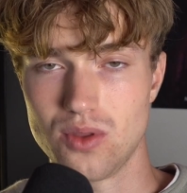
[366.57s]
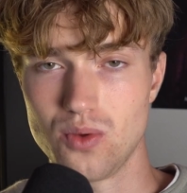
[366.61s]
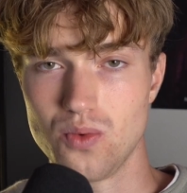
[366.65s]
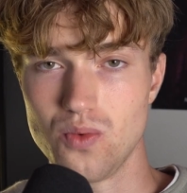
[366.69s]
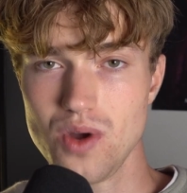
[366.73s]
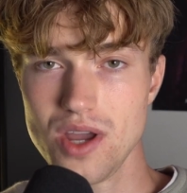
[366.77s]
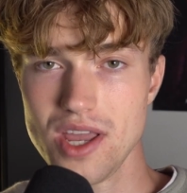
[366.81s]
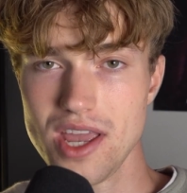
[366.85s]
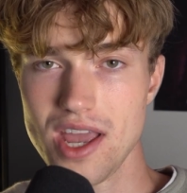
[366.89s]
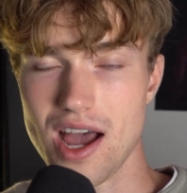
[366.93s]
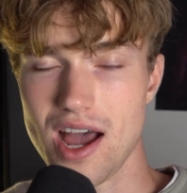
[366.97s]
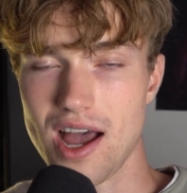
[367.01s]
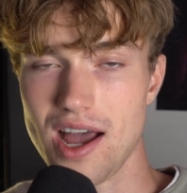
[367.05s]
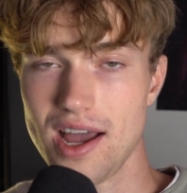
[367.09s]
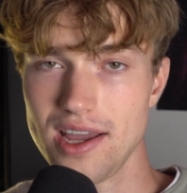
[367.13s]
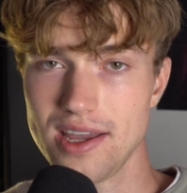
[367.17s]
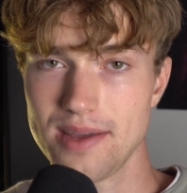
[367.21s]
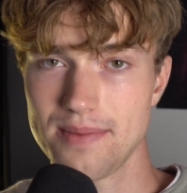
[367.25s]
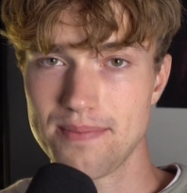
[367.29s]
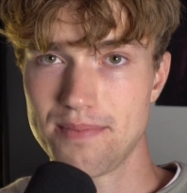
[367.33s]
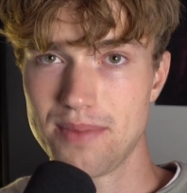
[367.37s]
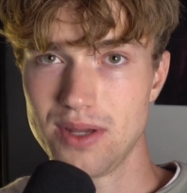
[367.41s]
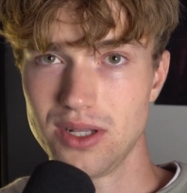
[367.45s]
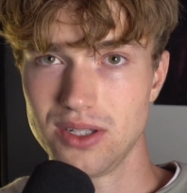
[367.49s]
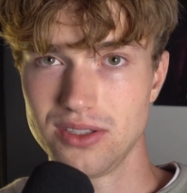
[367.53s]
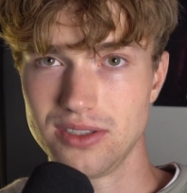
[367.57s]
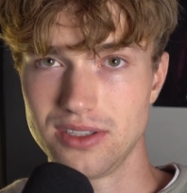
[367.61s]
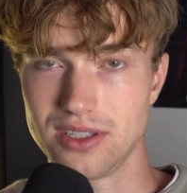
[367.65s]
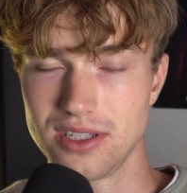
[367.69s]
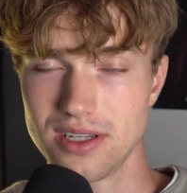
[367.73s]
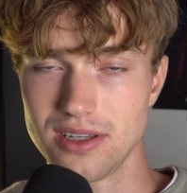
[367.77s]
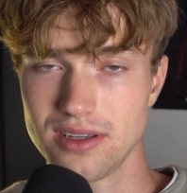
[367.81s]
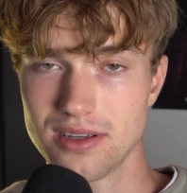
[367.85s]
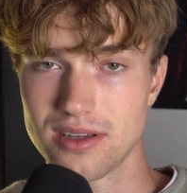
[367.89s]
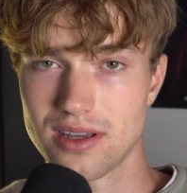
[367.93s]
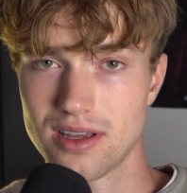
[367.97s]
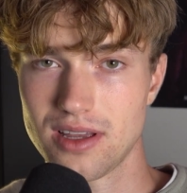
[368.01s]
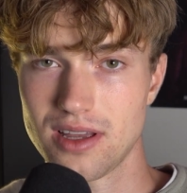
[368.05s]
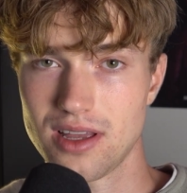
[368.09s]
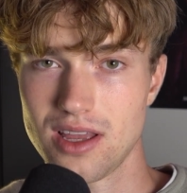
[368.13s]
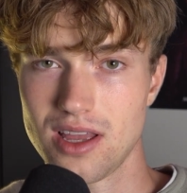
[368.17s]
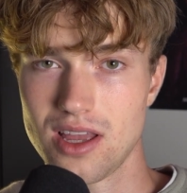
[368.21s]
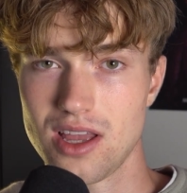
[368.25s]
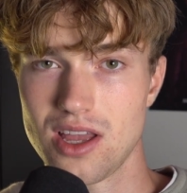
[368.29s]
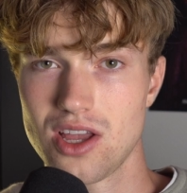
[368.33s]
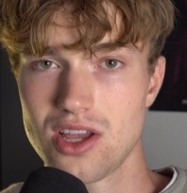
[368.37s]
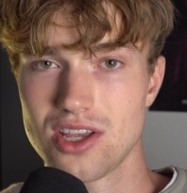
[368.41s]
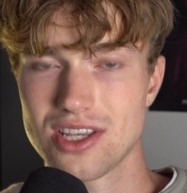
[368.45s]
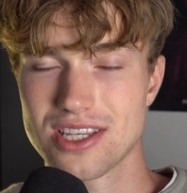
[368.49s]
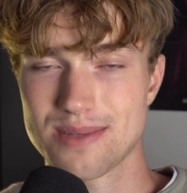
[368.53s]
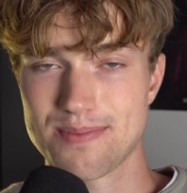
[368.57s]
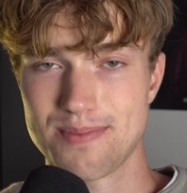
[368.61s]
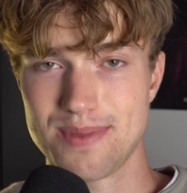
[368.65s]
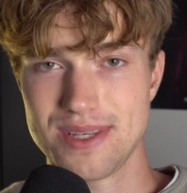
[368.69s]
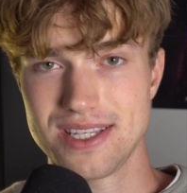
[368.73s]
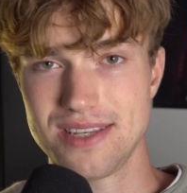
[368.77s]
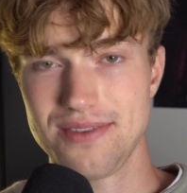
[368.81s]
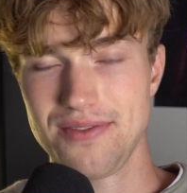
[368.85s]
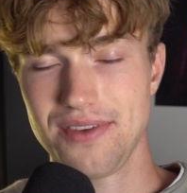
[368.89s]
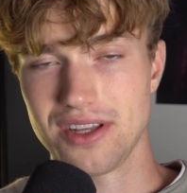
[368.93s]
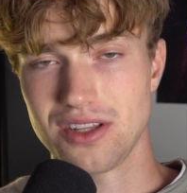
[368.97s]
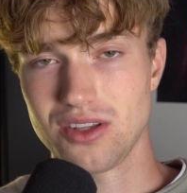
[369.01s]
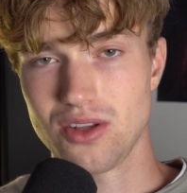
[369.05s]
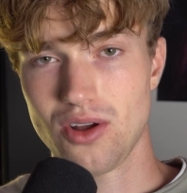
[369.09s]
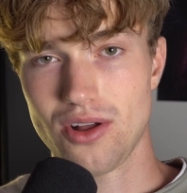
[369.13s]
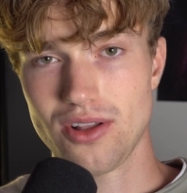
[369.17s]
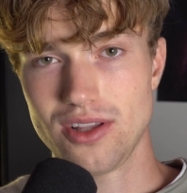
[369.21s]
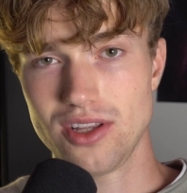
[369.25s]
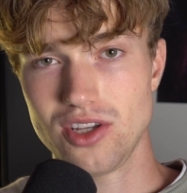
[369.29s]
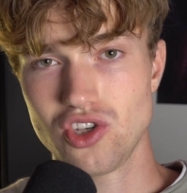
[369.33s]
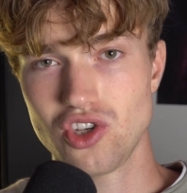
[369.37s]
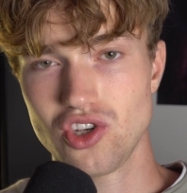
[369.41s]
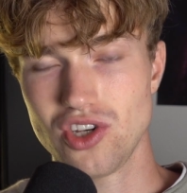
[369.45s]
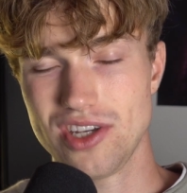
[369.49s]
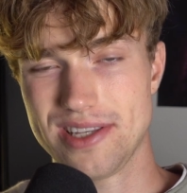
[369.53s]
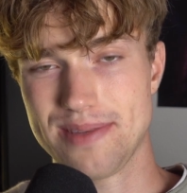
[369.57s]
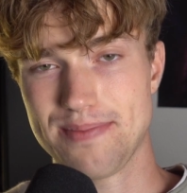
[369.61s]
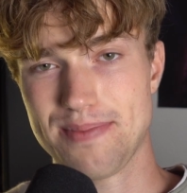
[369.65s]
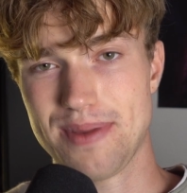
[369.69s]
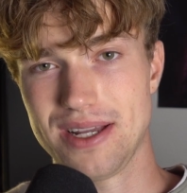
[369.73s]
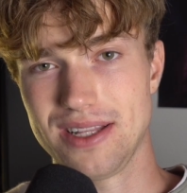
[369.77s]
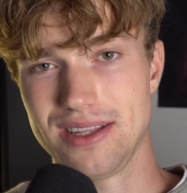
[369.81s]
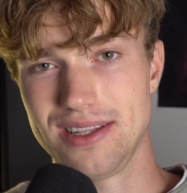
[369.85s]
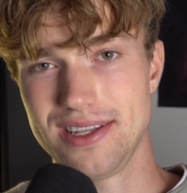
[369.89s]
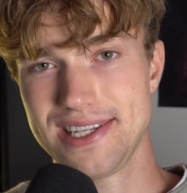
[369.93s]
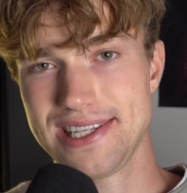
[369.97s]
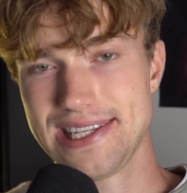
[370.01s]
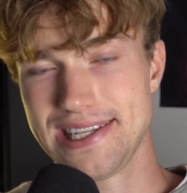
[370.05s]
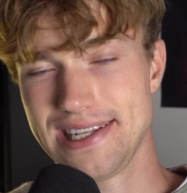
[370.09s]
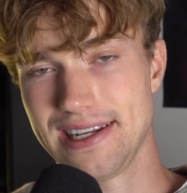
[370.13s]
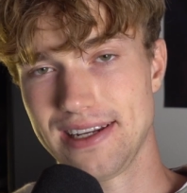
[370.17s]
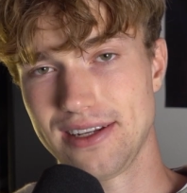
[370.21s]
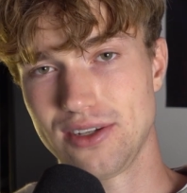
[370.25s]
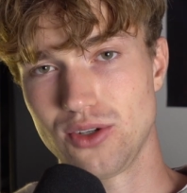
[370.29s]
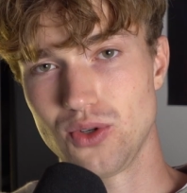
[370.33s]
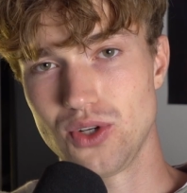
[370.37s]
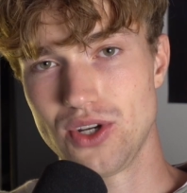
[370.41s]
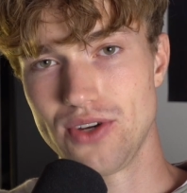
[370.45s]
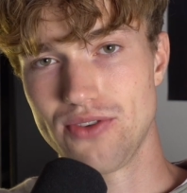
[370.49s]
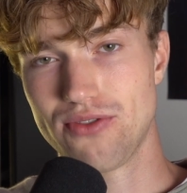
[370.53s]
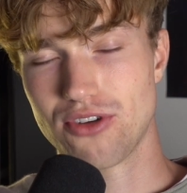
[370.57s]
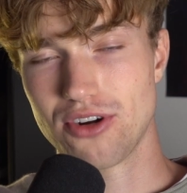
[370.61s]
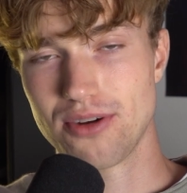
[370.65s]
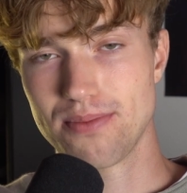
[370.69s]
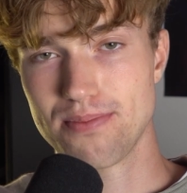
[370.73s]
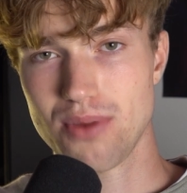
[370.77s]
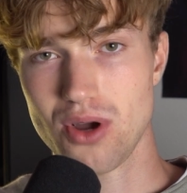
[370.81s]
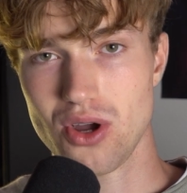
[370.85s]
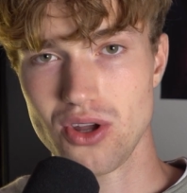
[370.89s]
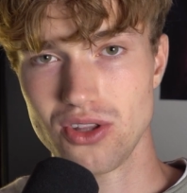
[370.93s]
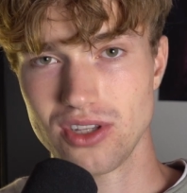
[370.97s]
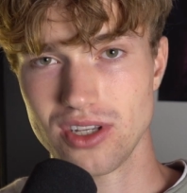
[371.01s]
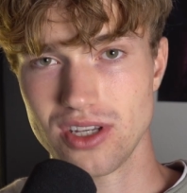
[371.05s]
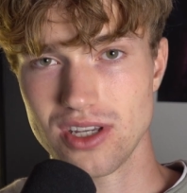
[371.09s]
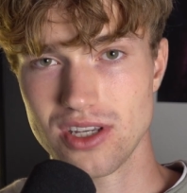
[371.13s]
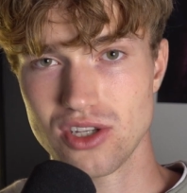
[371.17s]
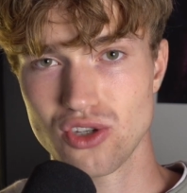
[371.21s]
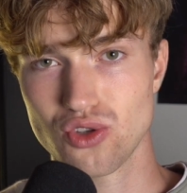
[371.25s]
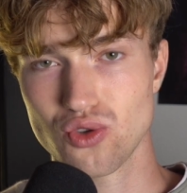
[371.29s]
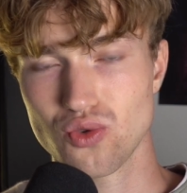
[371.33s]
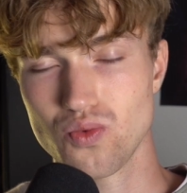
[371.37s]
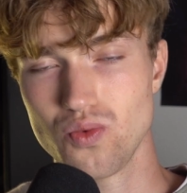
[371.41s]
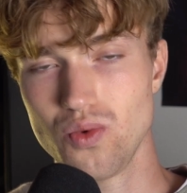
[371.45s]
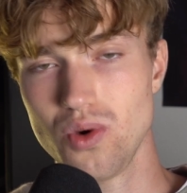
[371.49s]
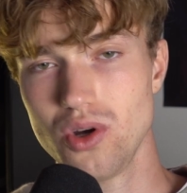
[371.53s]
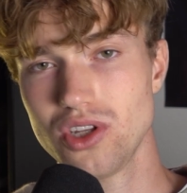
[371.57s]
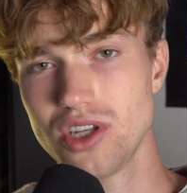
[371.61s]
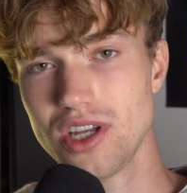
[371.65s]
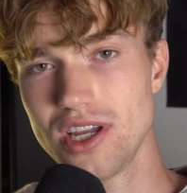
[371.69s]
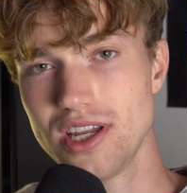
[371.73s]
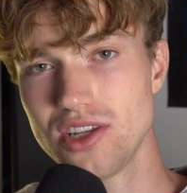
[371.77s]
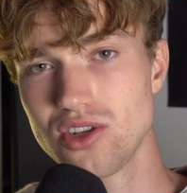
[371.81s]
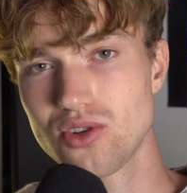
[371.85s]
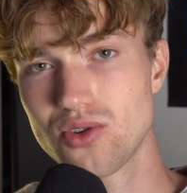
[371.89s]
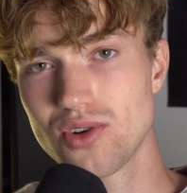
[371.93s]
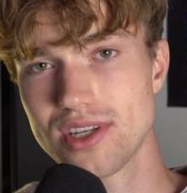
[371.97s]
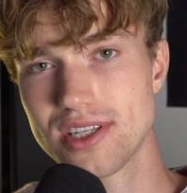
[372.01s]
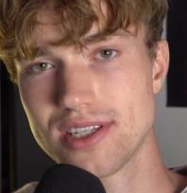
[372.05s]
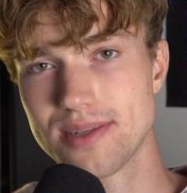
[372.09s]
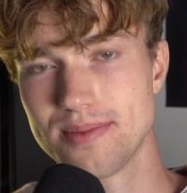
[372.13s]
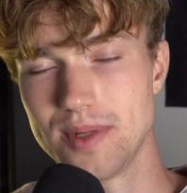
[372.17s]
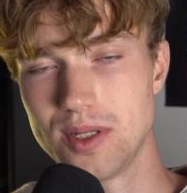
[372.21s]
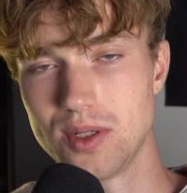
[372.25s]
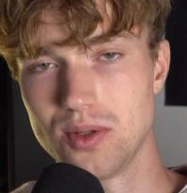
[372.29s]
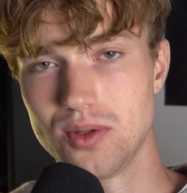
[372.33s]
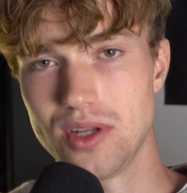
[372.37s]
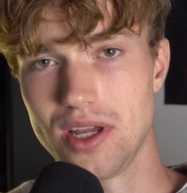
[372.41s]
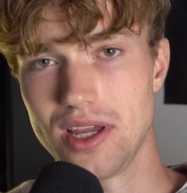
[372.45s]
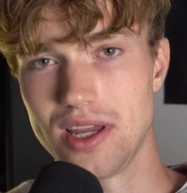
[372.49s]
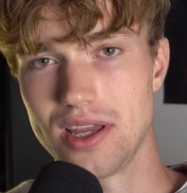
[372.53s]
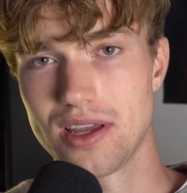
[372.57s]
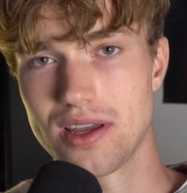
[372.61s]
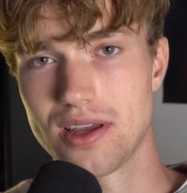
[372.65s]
The way I am building specific knowledge is by listening to different podcasts. What interests me today?